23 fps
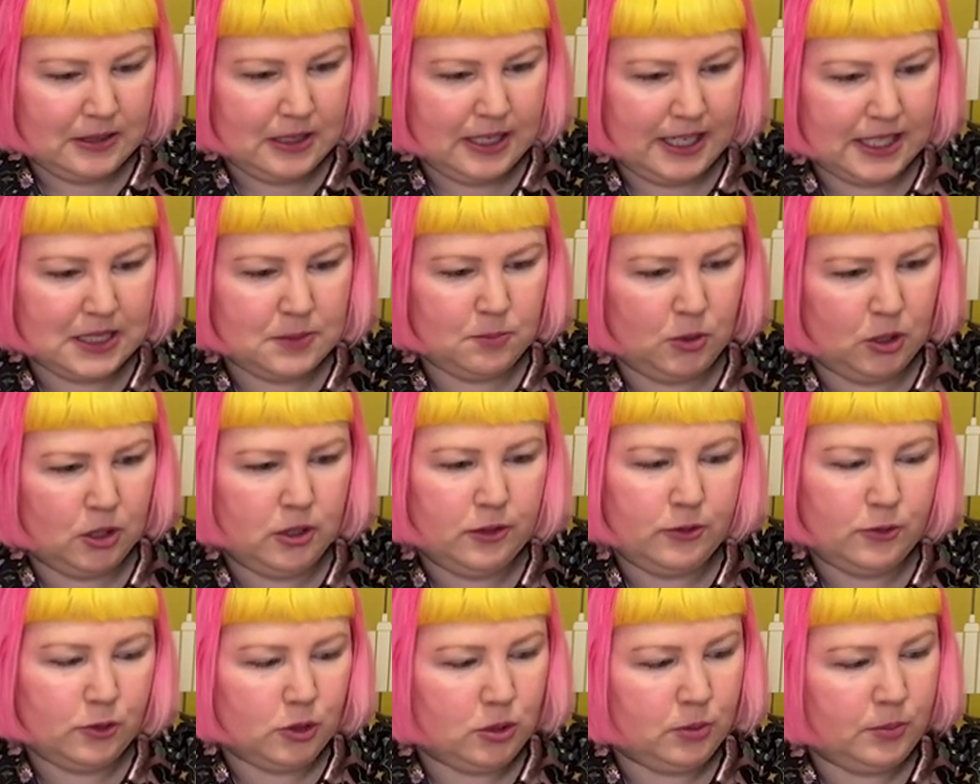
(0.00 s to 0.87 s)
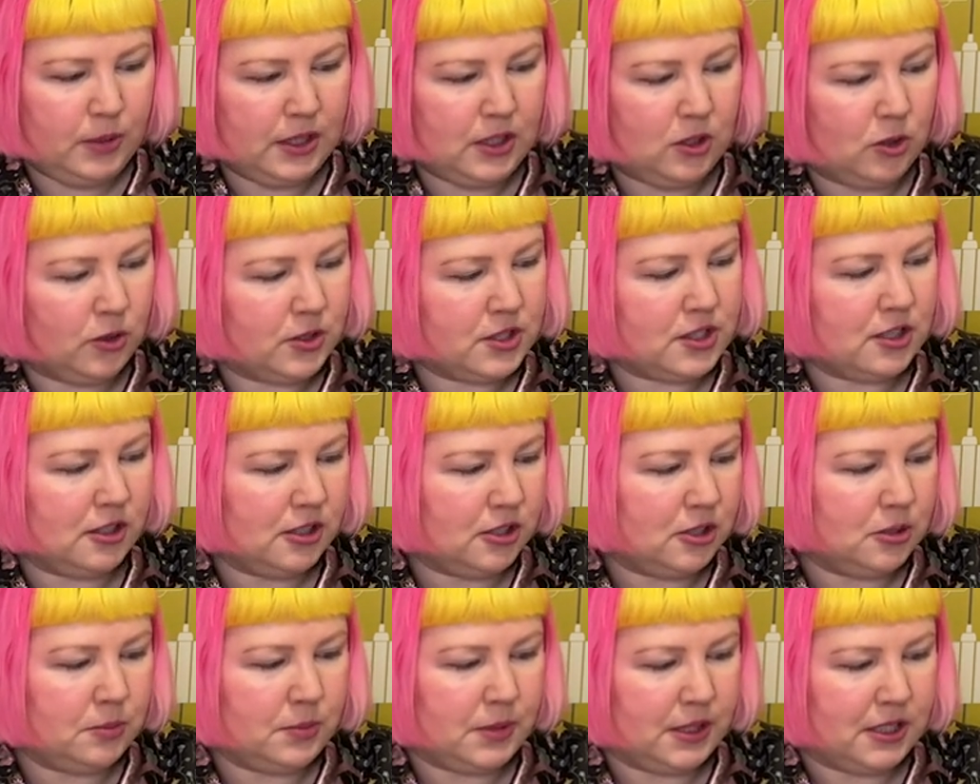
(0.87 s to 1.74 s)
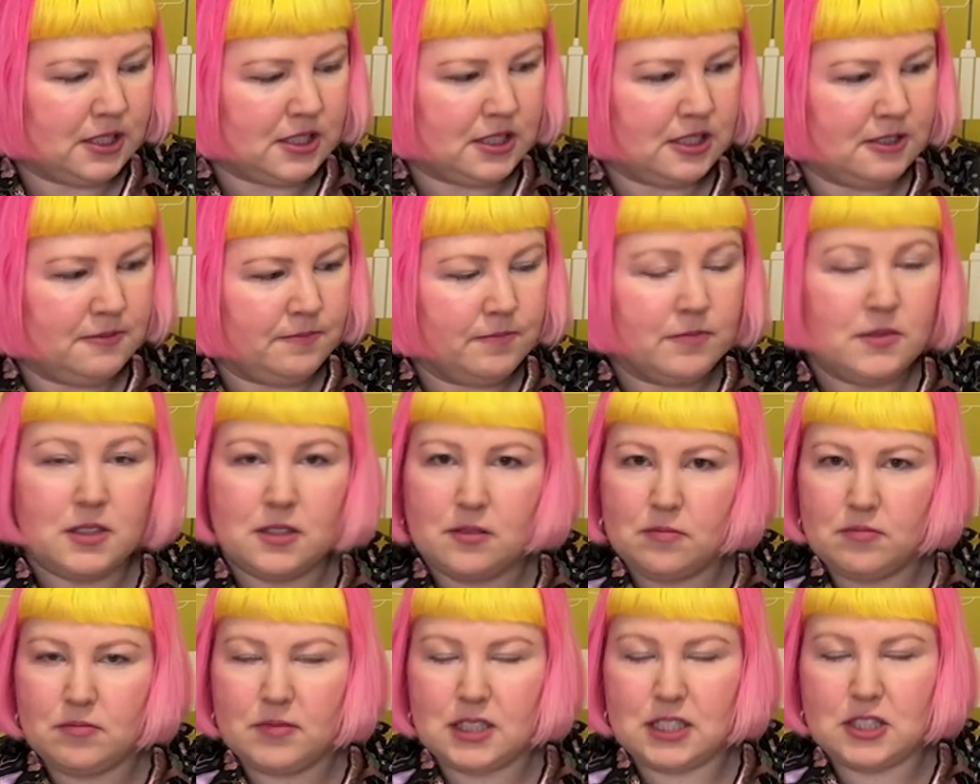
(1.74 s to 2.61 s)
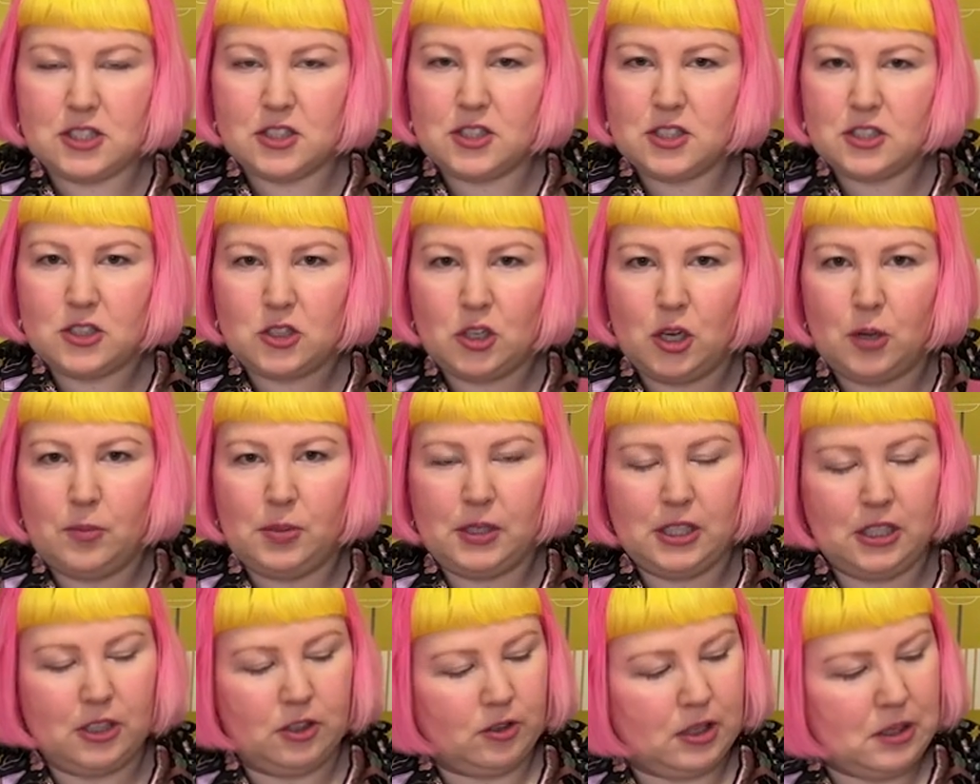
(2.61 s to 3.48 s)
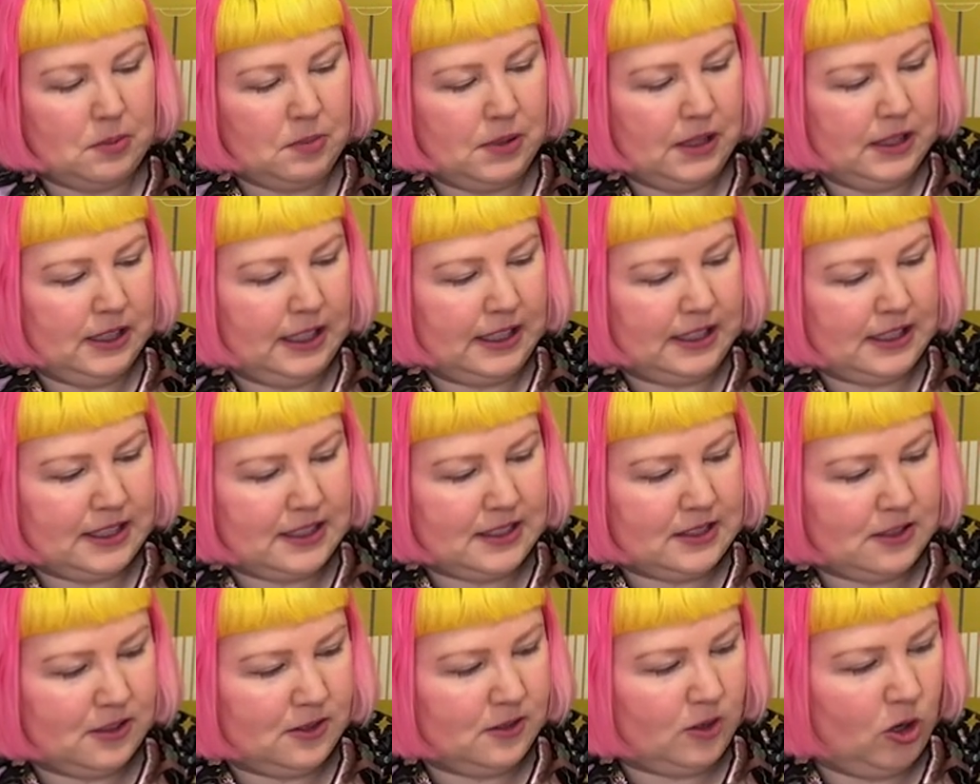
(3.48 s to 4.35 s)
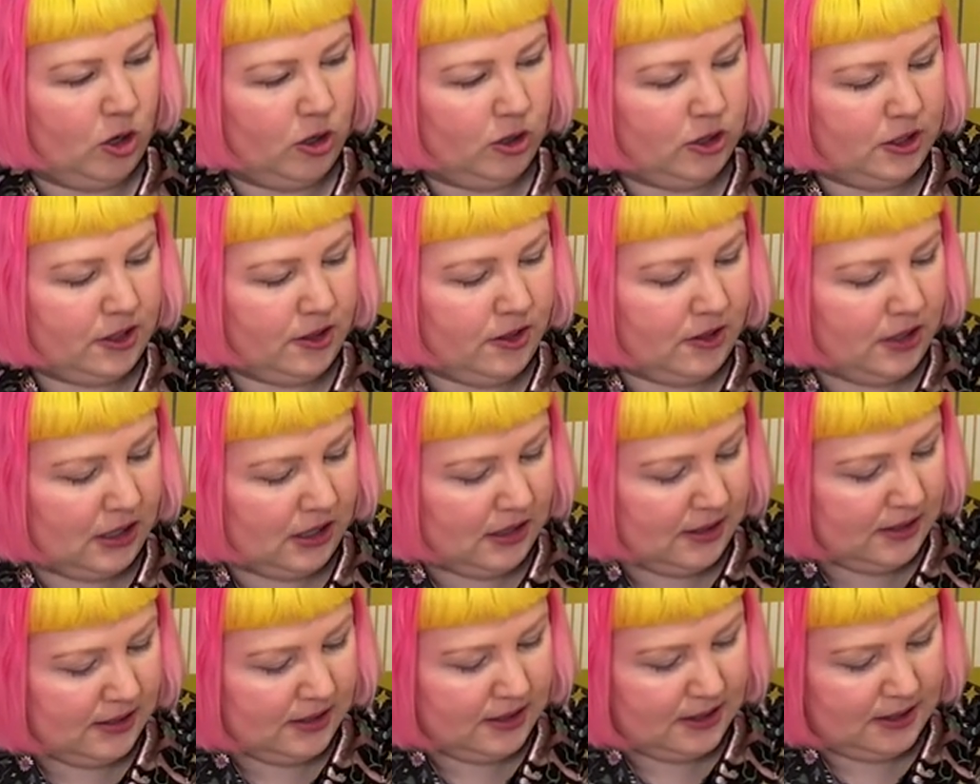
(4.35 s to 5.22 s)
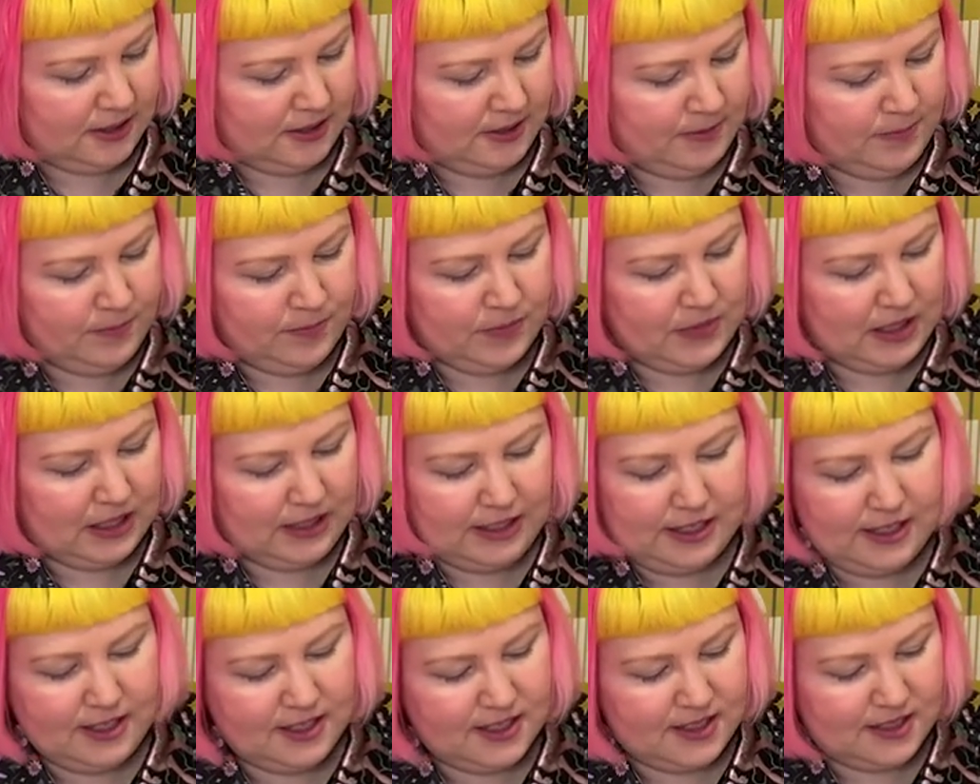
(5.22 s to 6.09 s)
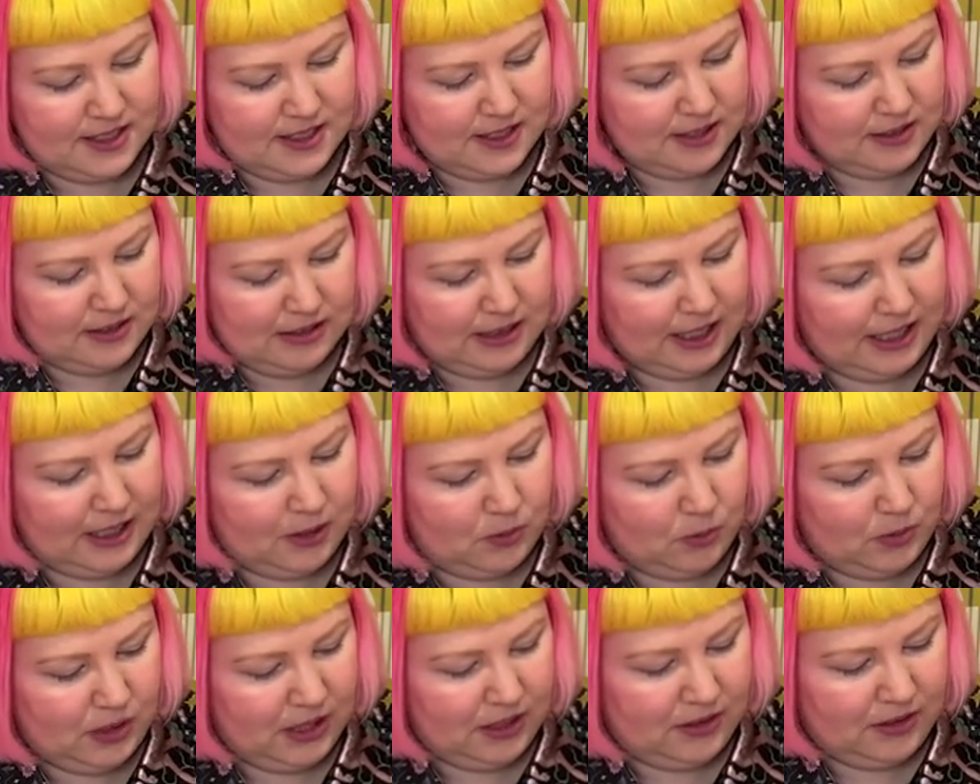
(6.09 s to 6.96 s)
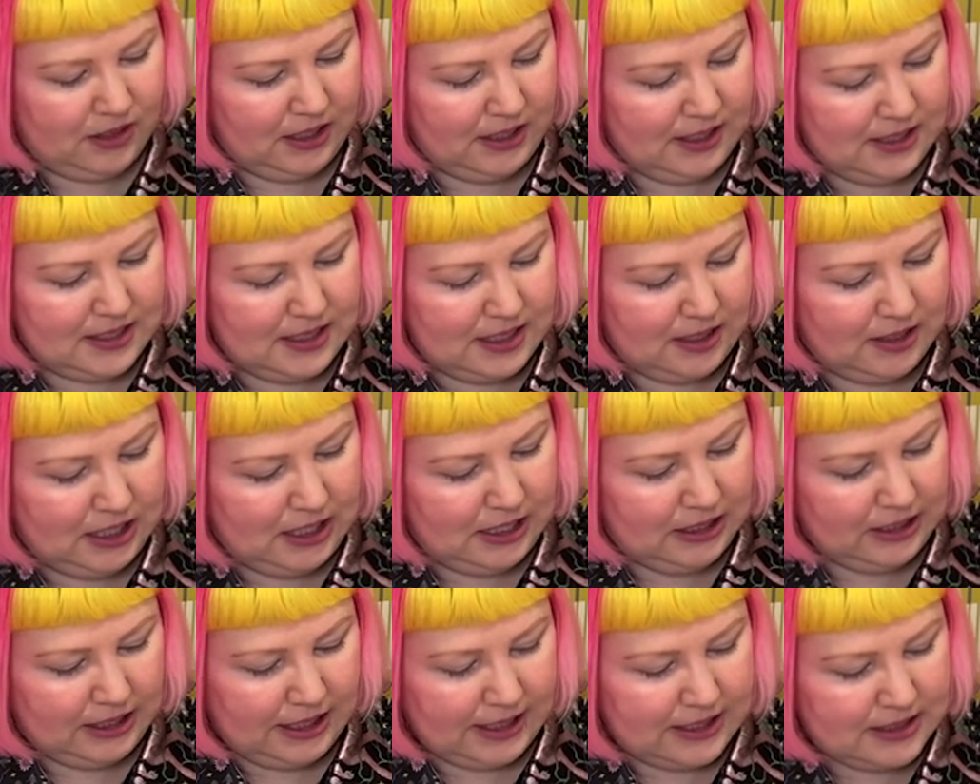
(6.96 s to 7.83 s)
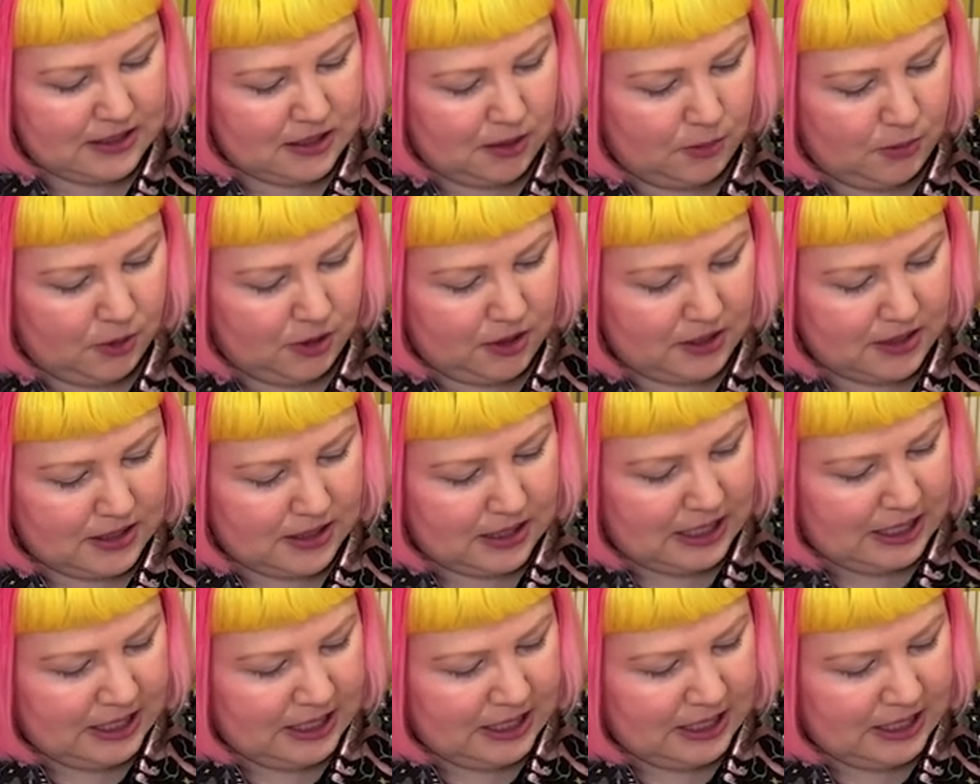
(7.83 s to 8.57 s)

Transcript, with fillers: It's beautiful, but also a little bit disturbing and creepy. Like there's sort of odd things and then there's like weird things down here, like someone's